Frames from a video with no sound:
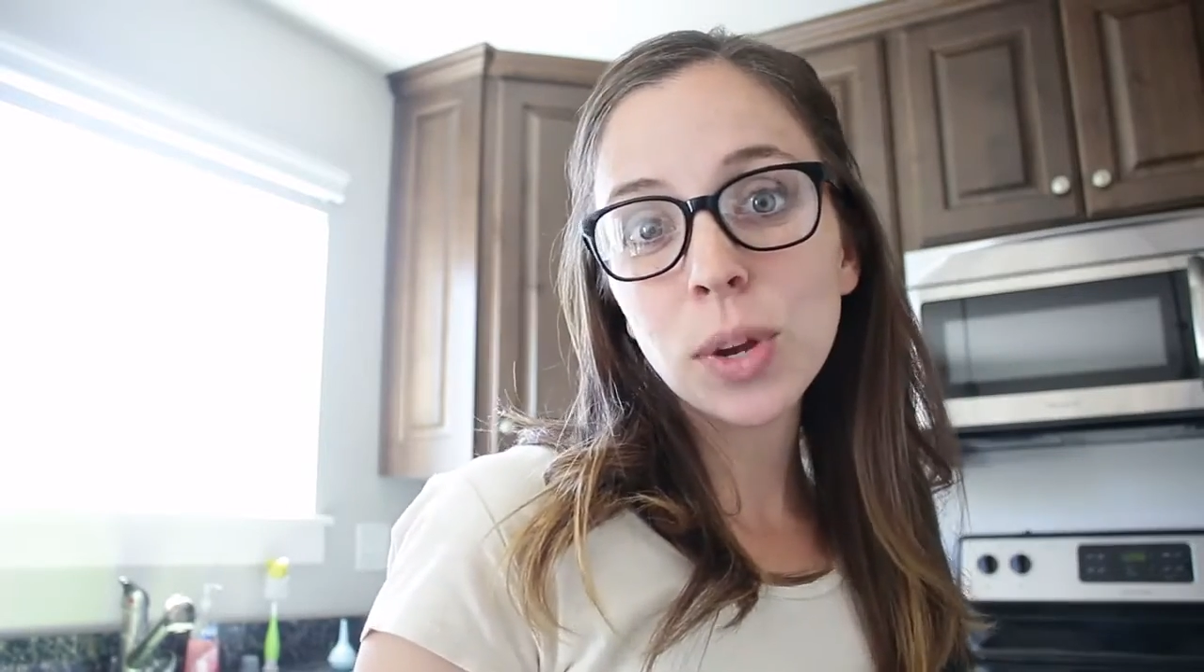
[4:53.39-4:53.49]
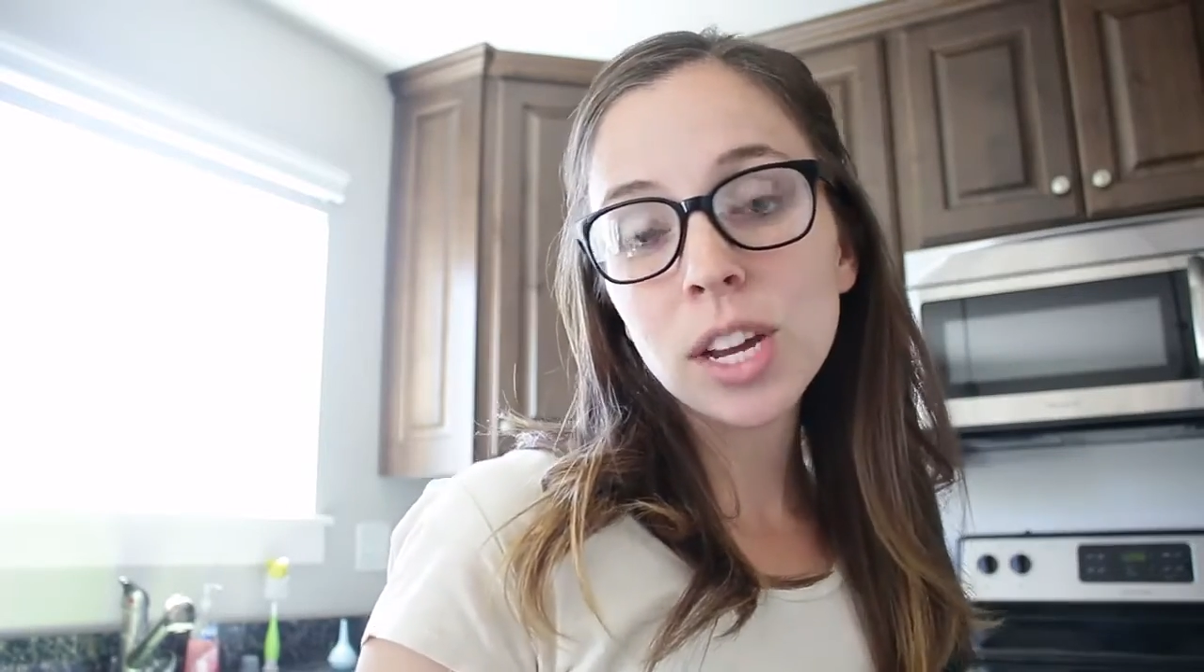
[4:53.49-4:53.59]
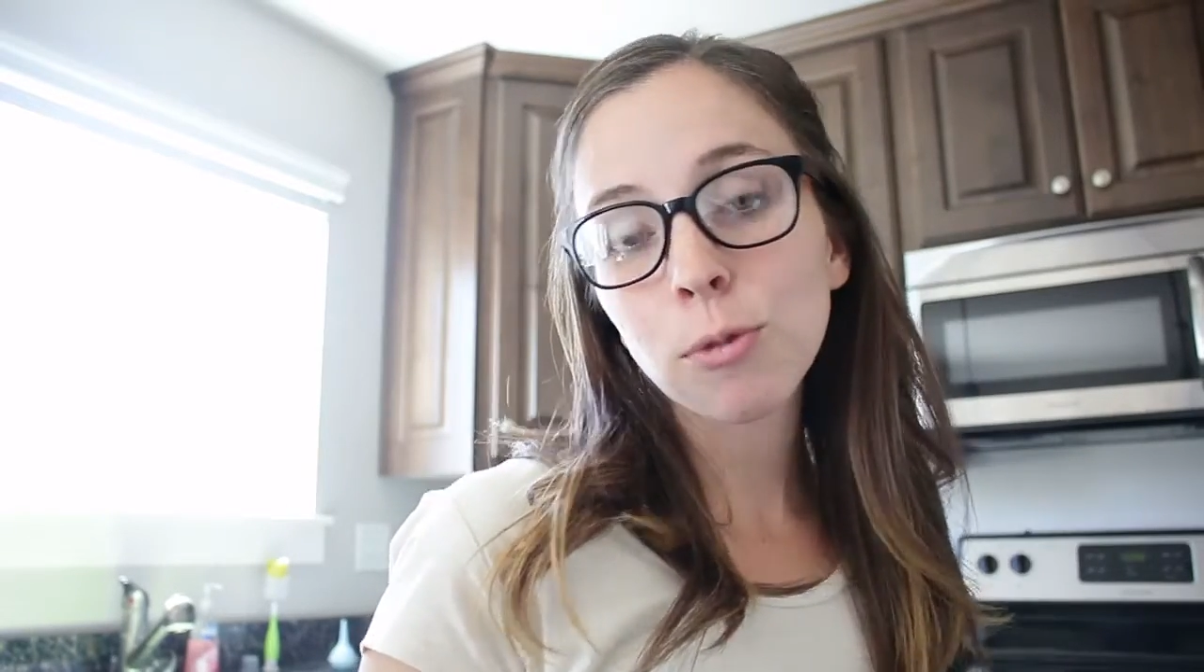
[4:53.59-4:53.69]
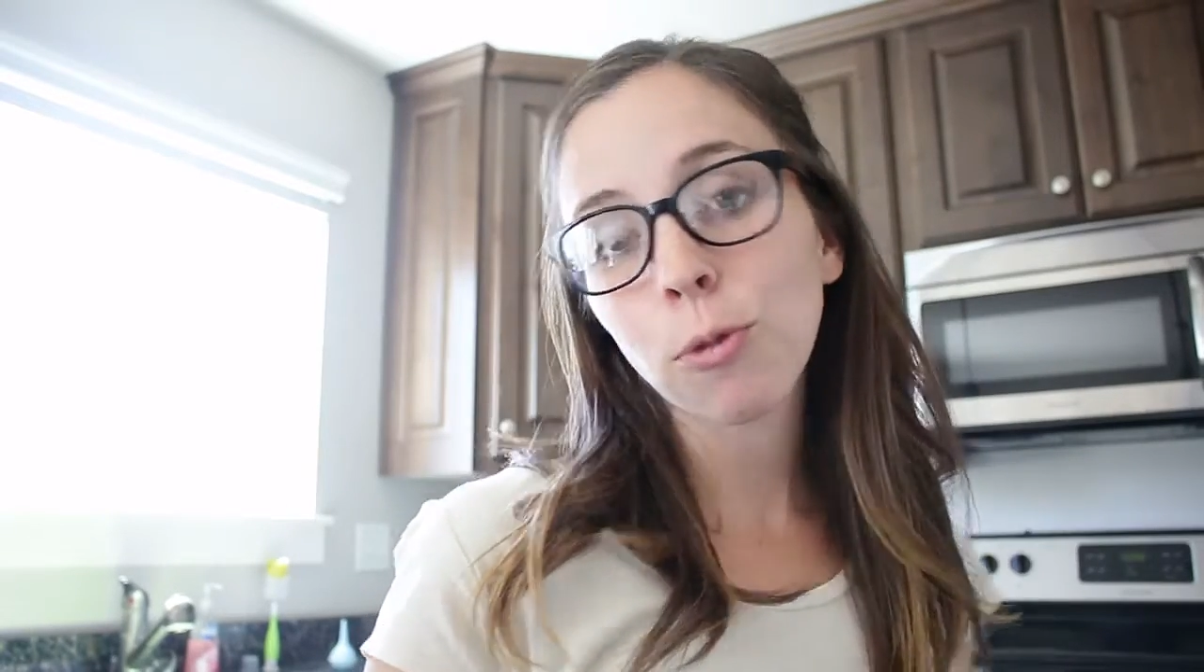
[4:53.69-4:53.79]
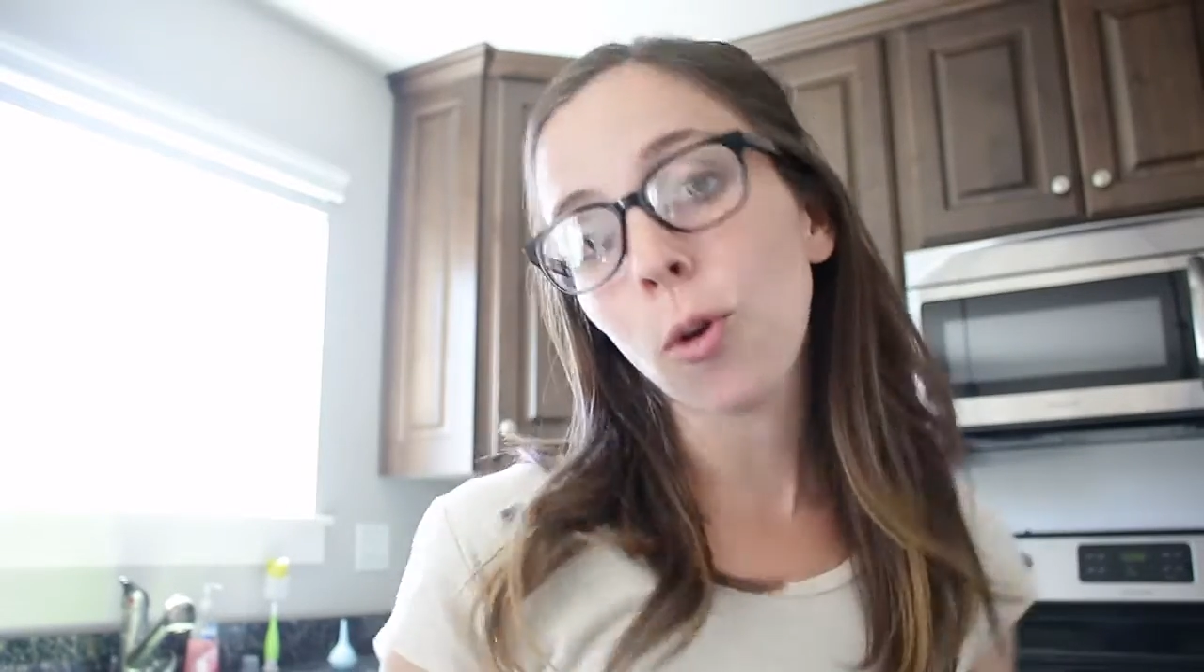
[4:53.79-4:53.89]

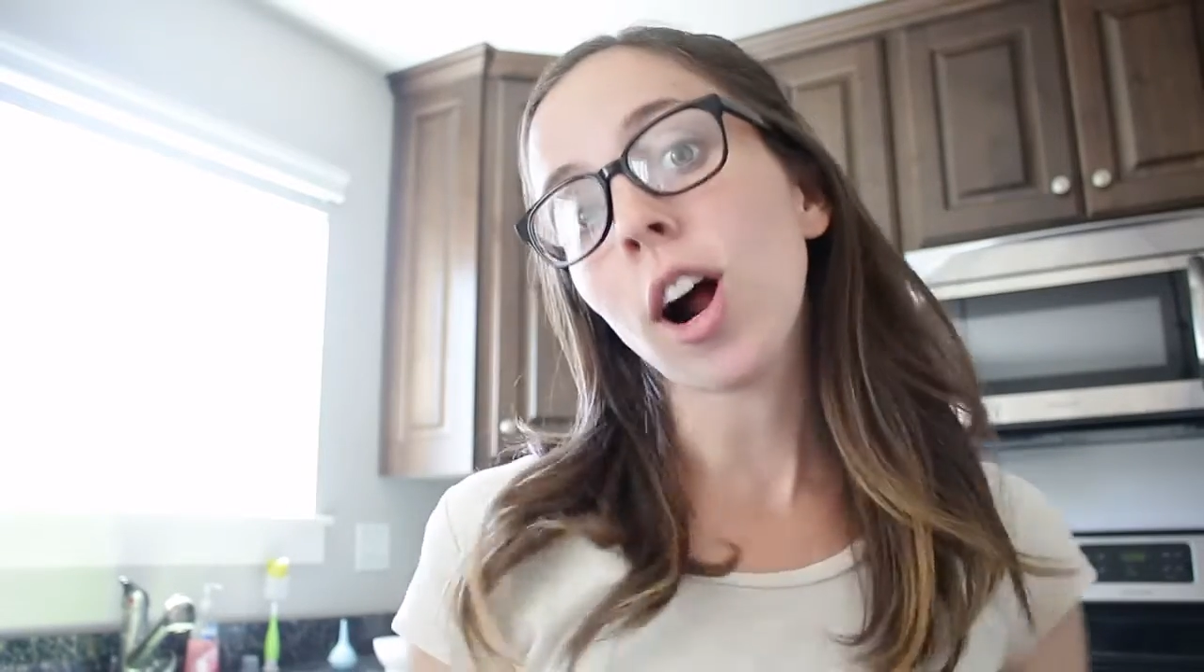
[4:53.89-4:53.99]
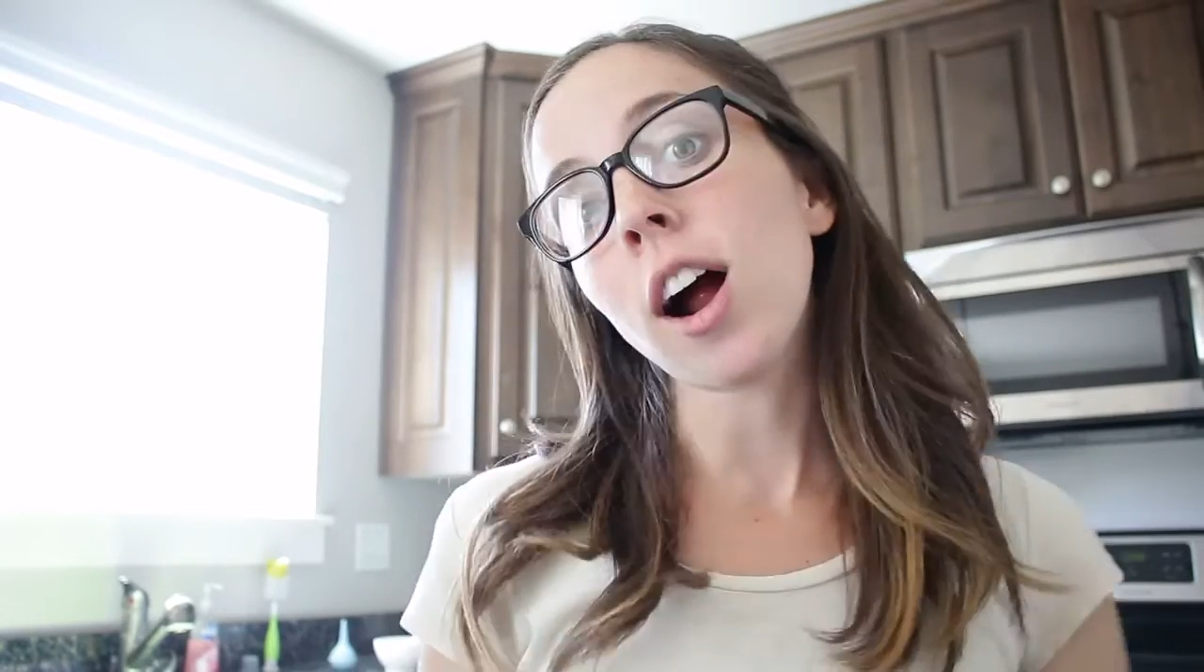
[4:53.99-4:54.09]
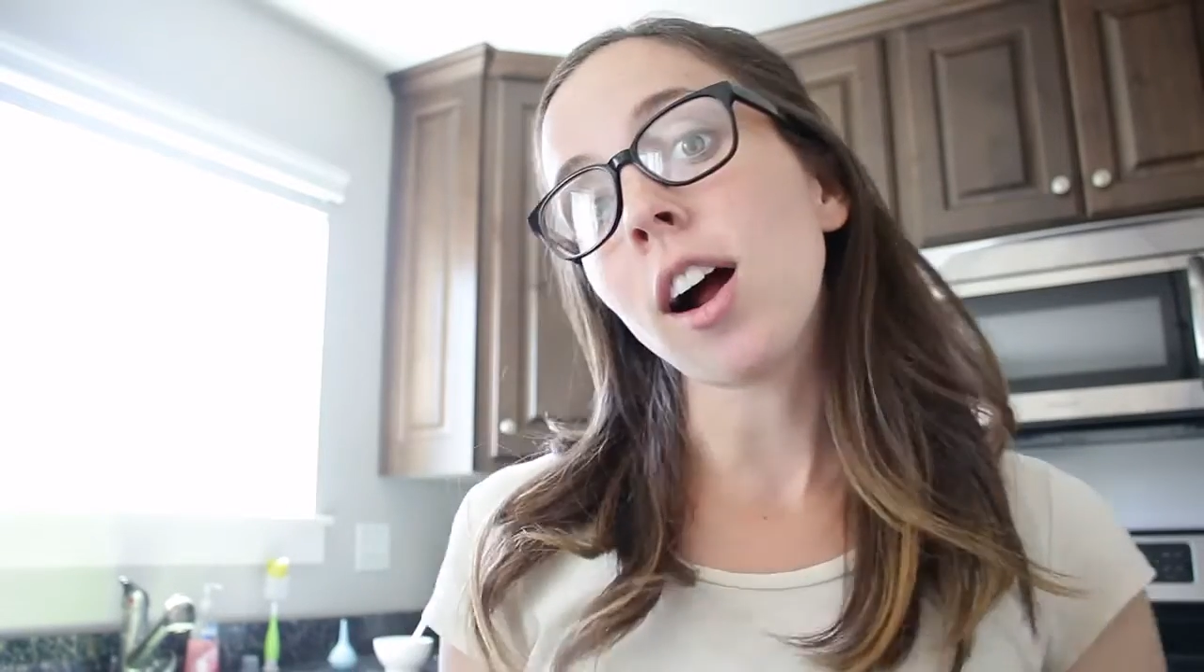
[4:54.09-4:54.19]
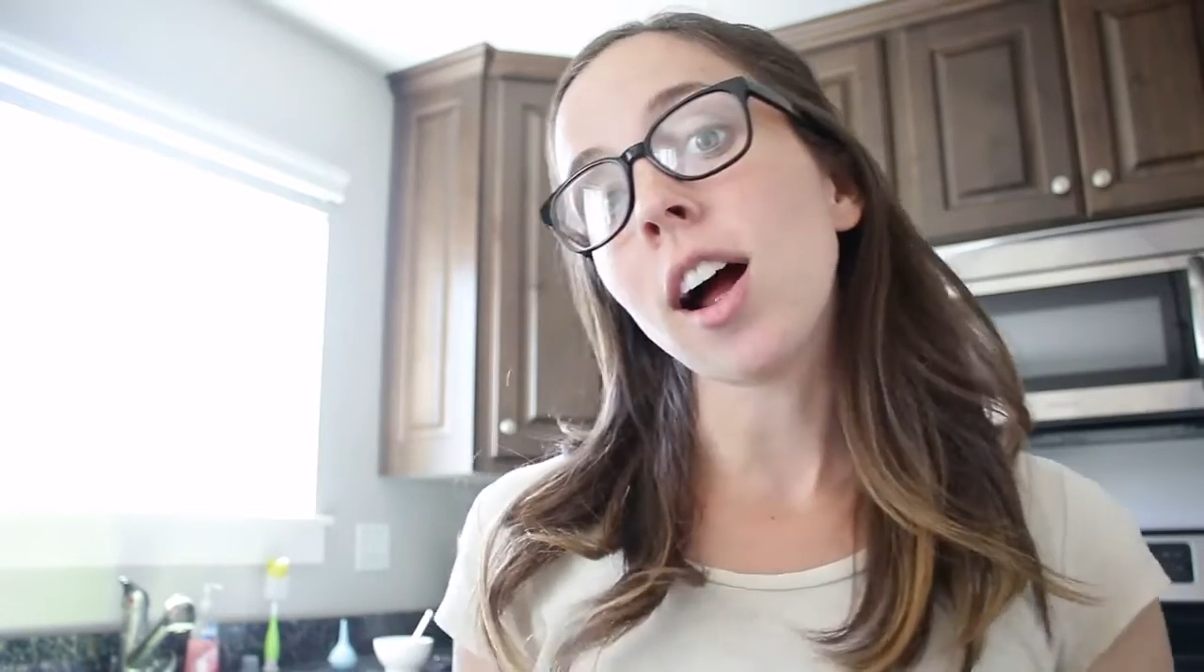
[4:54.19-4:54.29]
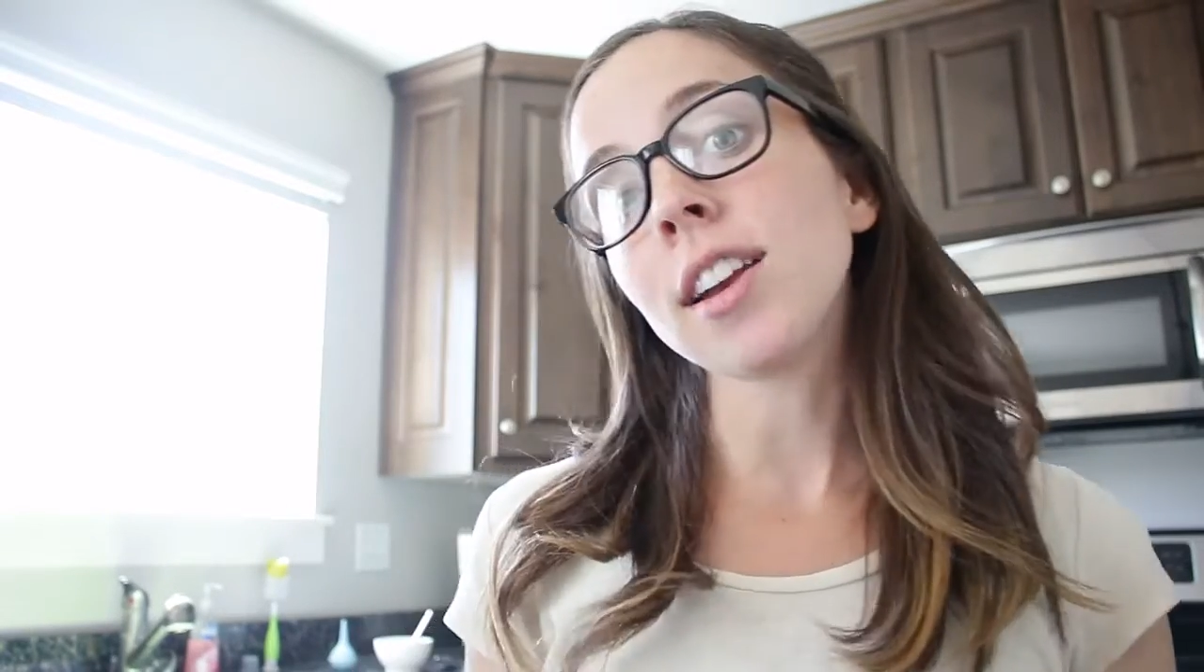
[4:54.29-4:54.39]
week for our